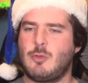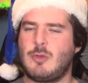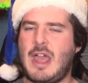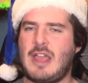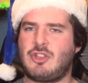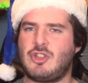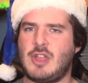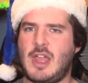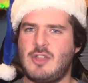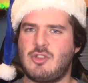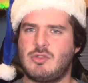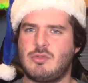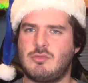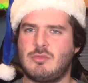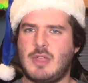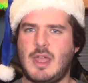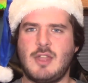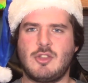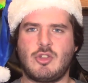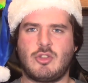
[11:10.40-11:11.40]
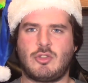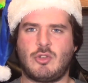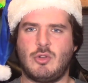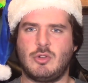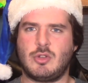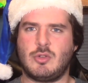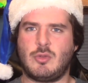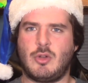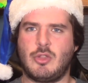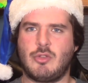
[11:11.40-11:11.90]
But actually, I kind of just
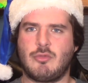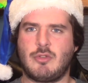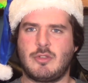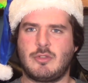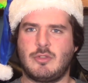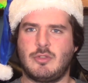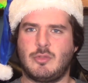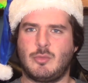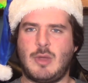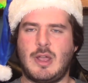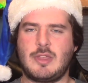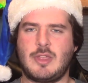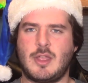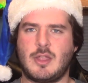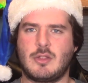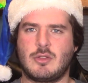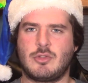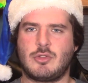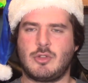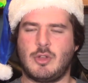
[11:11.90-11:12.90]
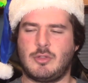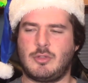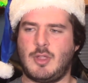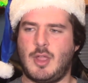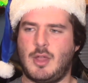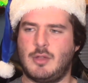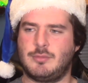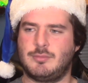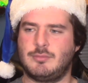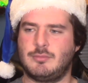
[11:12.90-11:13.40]
told you all the reasons why they shut
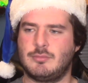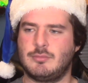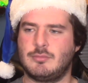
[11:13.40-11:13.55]
down.